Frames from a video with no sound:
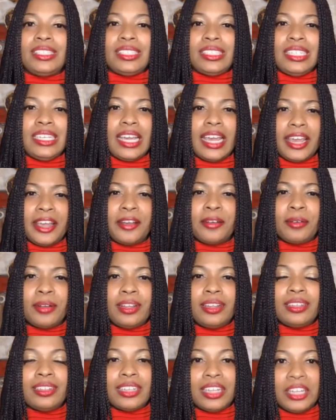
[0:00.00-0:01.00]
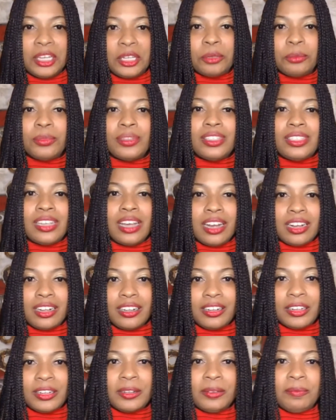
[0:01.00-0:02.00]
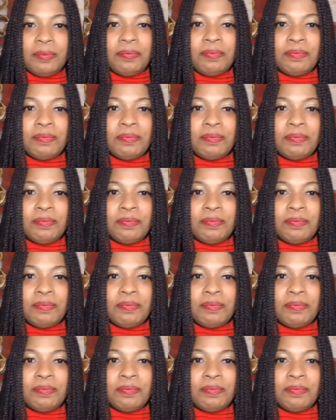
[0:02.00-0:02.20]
Tiara M. Tucker.